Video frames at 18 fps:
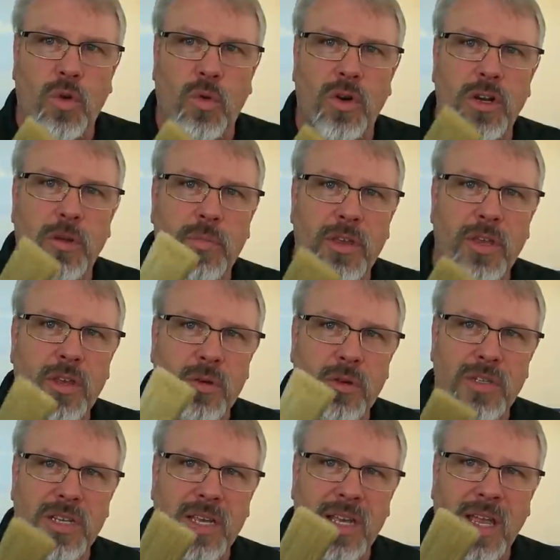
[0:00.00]
going to be
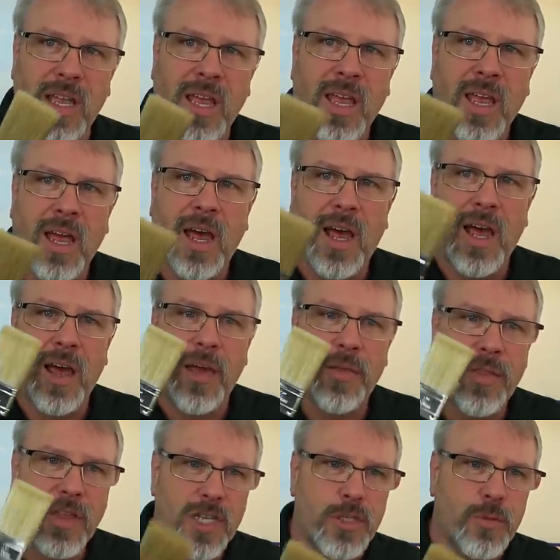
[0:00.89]
using
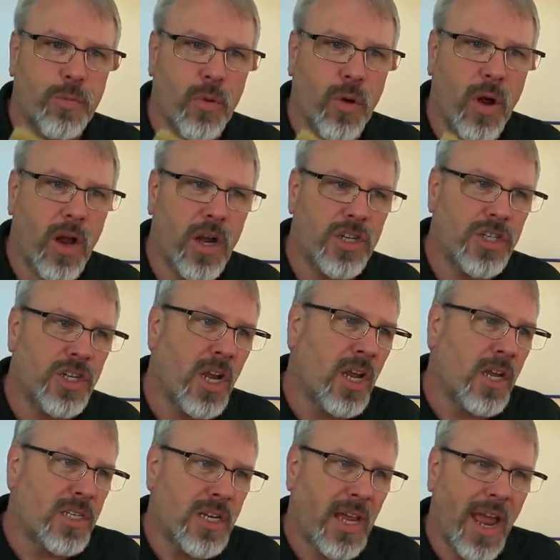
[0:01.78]
this brush
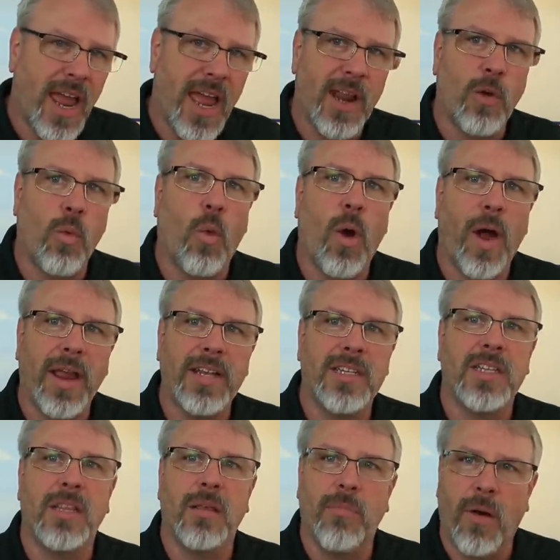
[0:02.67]
to add
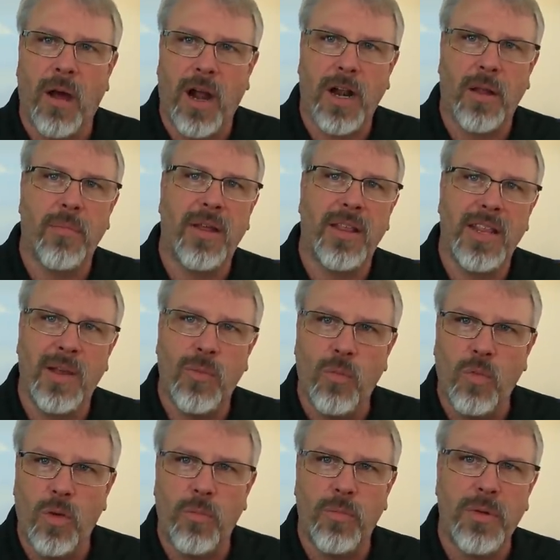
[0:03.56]
white to the bottom, and
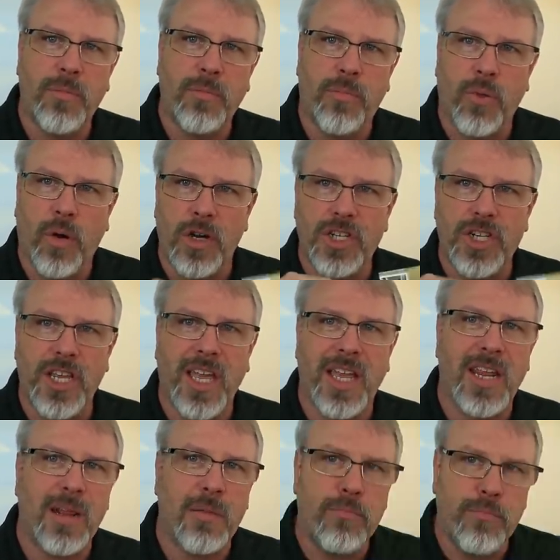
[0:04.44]
then we'll be brushing
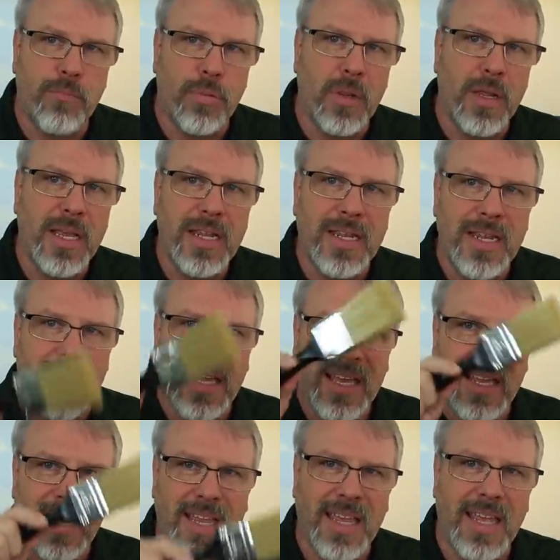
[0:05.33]
it and
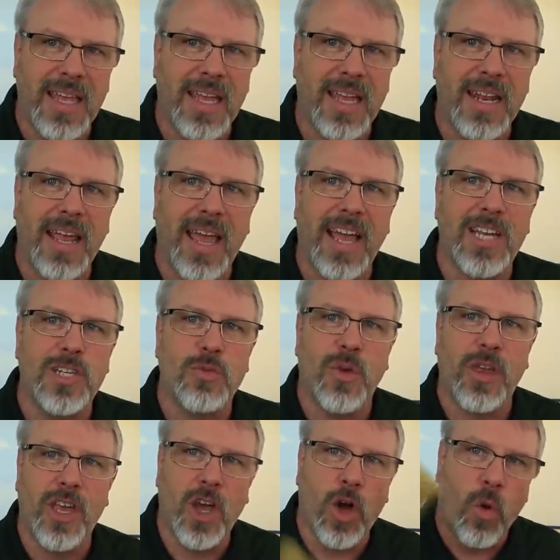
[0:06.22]
blending it in as
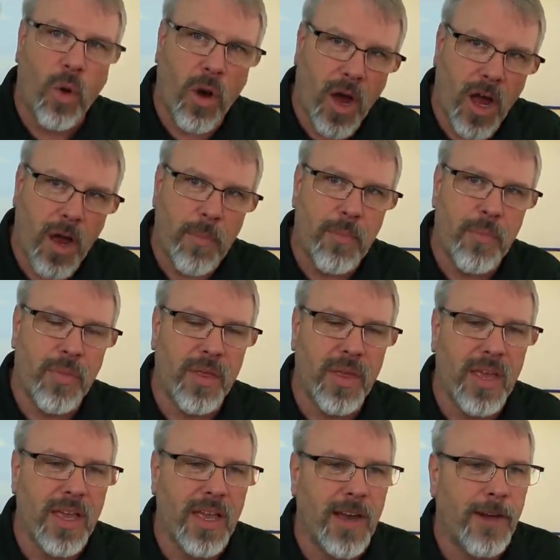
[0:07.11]
we go up
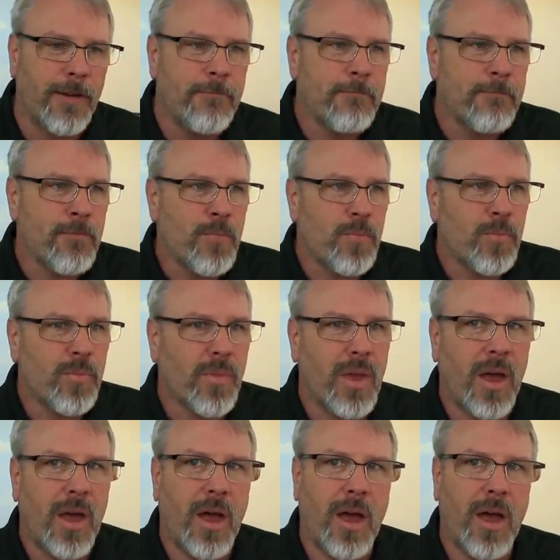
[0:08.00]

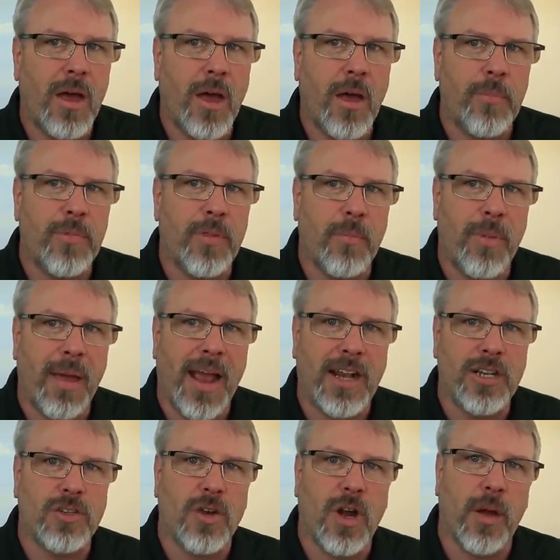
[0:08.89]
the
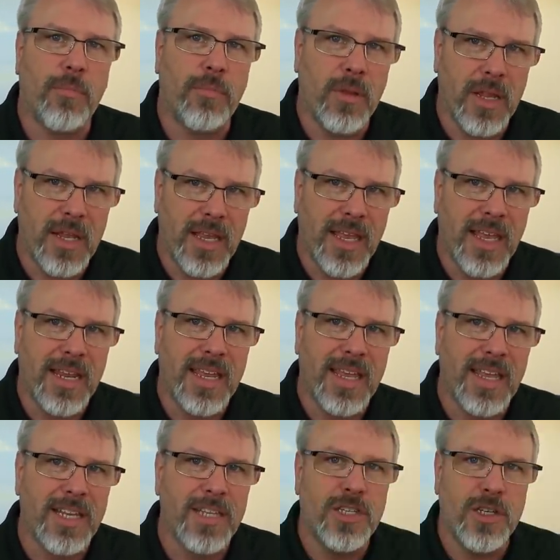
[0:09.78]
backdrop, blending it
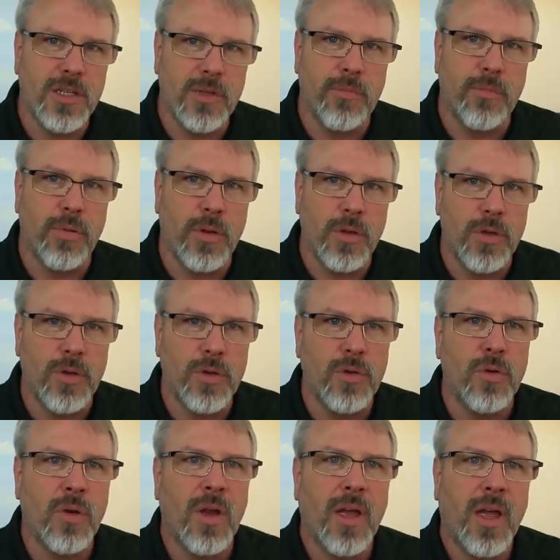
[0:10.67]
into the
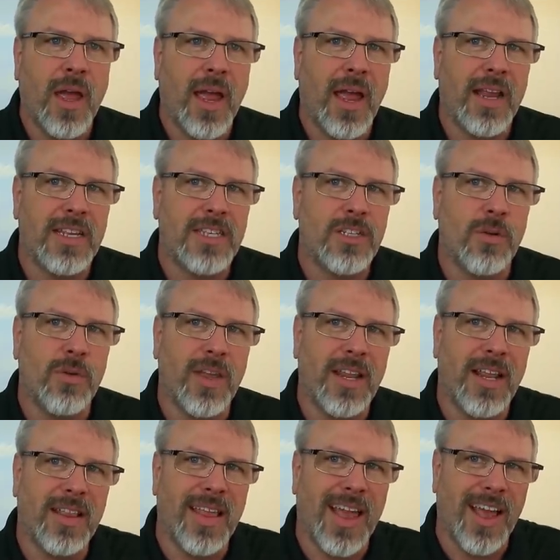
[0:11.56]
blue, and so
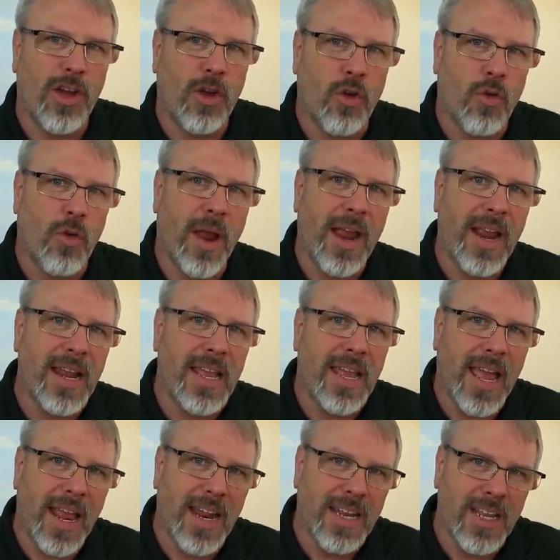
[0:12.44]
getting that
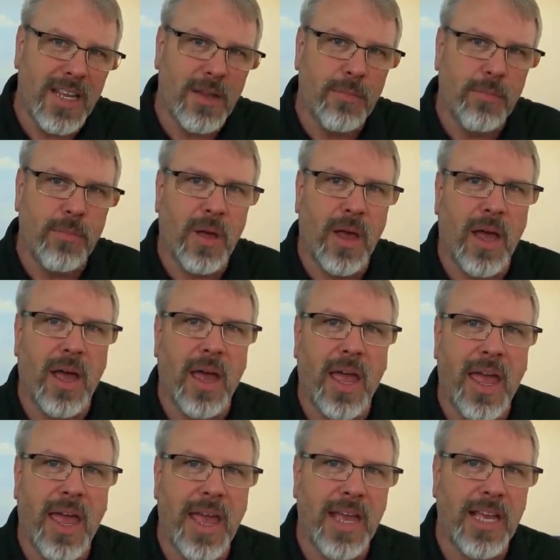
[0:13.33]
gradiated
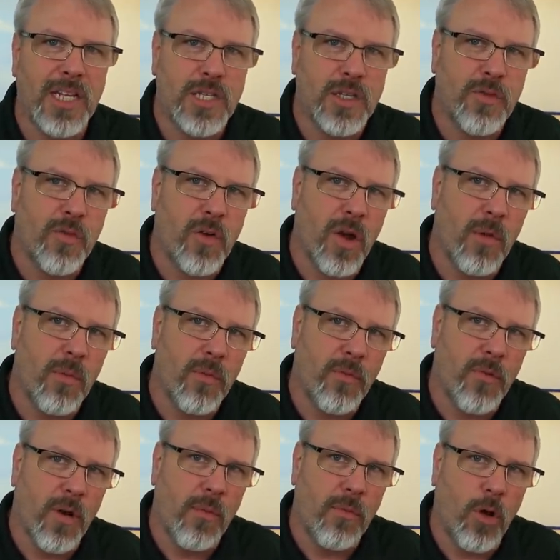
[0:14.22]
haze
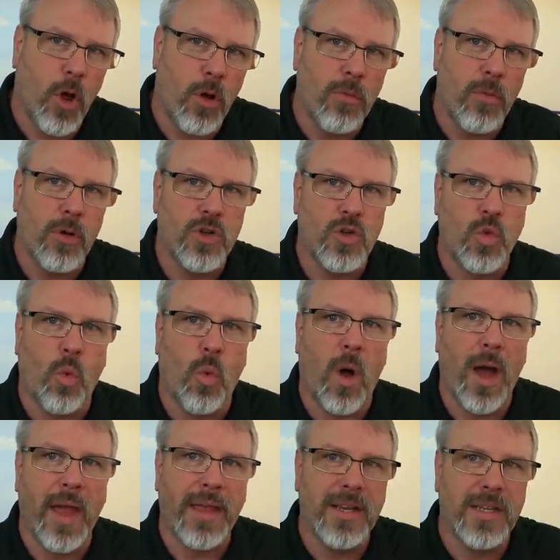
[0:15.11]
from almost
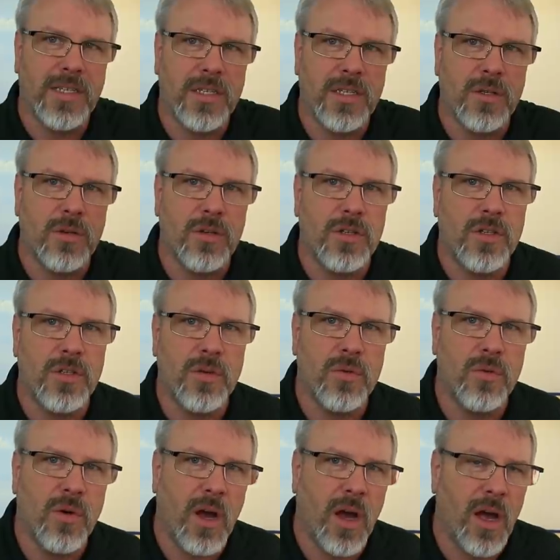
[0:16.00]
white
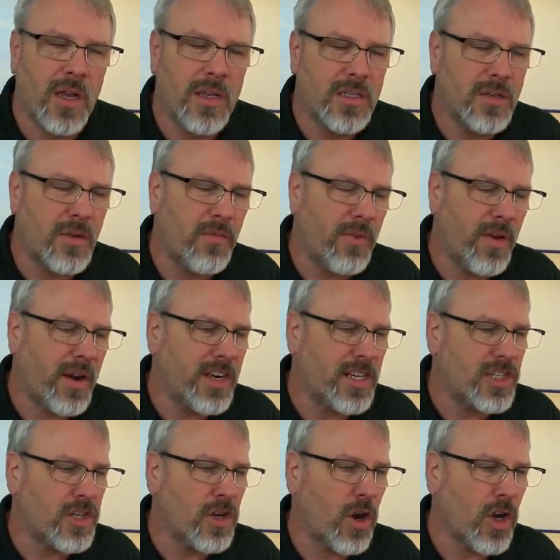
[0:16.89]
to a
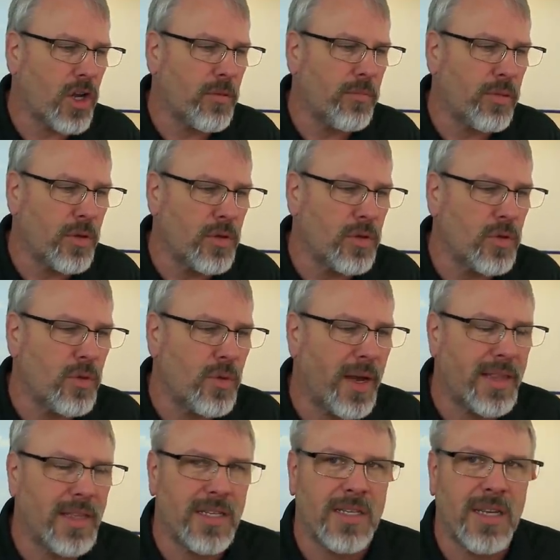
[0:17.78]
very stark
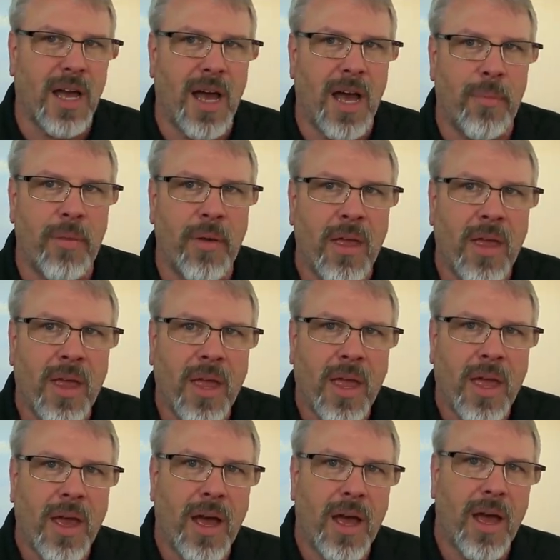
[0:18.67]
blue at the top.
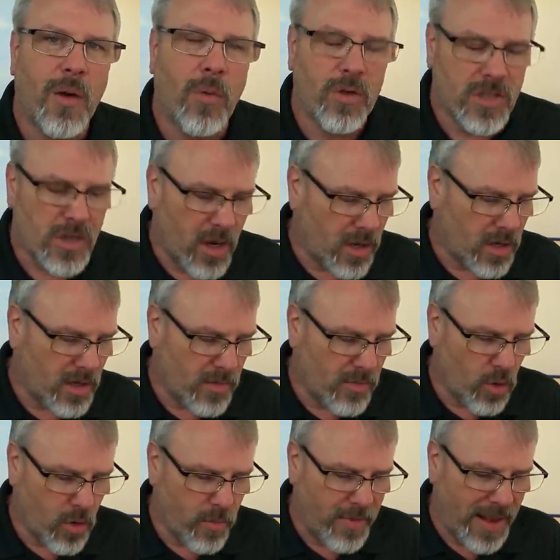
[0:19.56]
We'll talk a
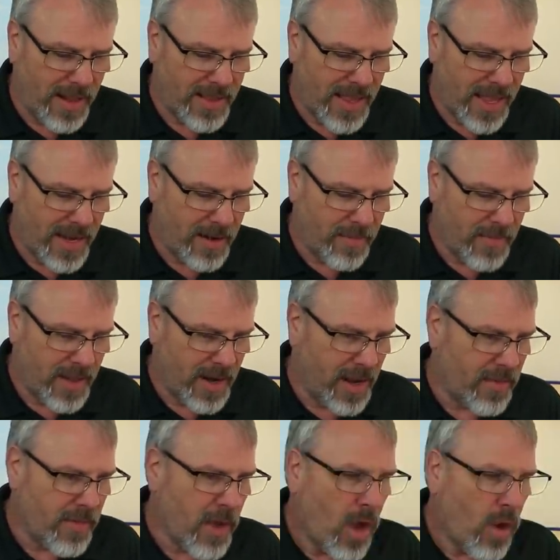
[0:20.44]
little more about that in a
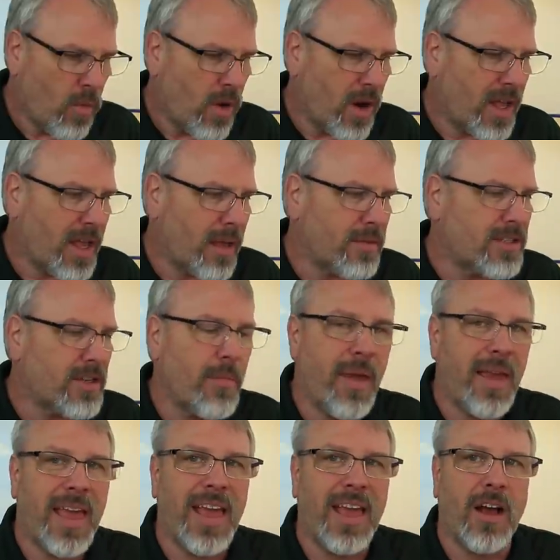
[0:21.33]
minute. When it comes to
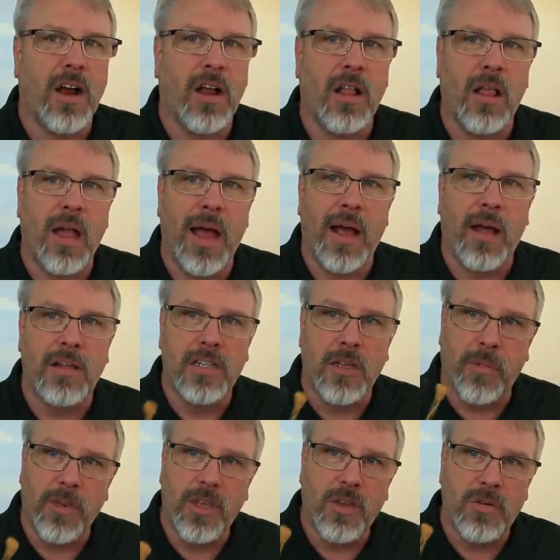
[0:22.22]
making our clouds,
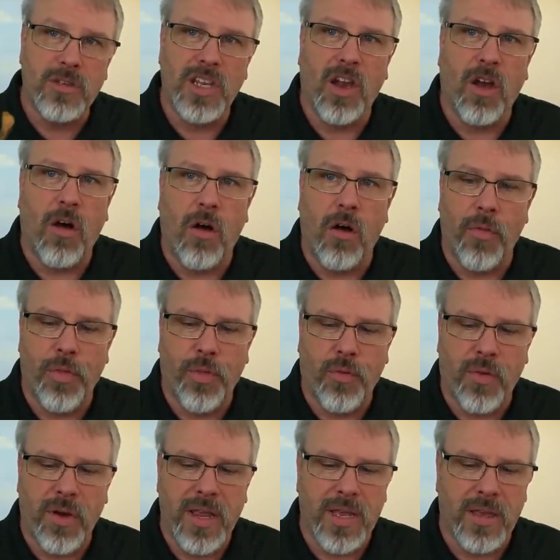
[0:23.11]
I'll be using all
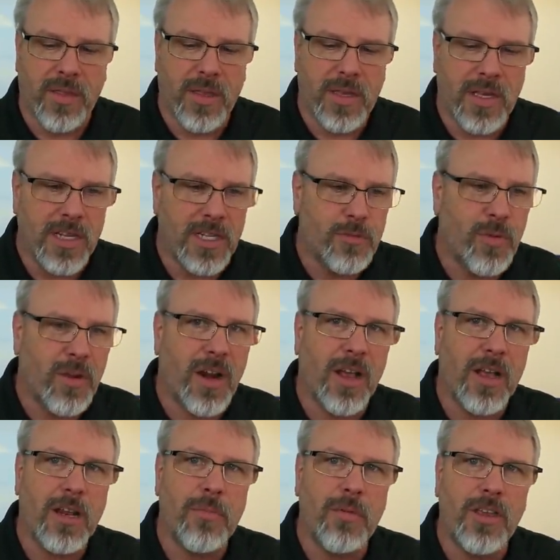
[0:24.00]
three of these, but
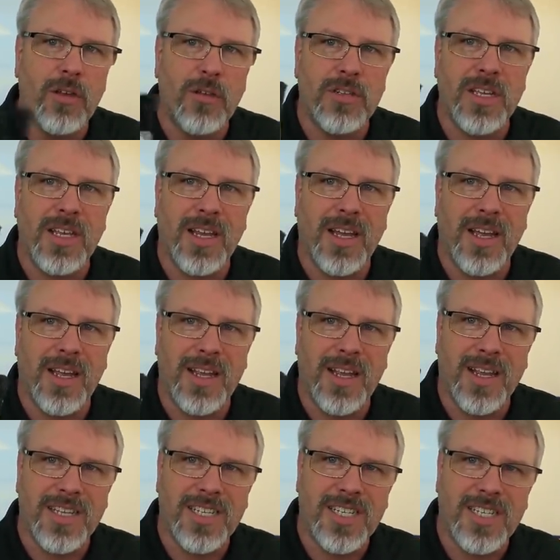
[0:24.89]
I'm going to be using
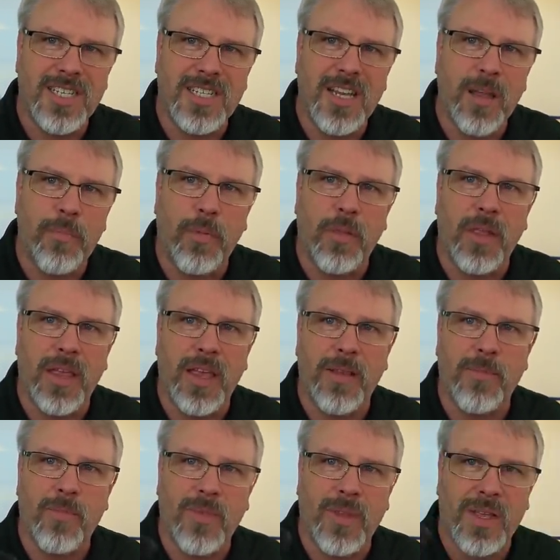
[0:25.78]
a
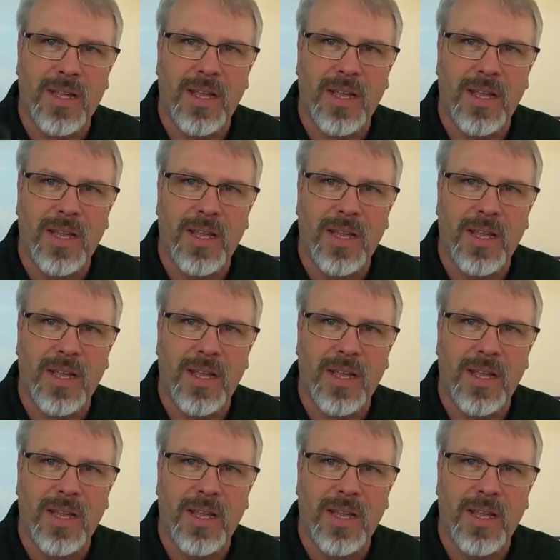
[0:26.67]
stippling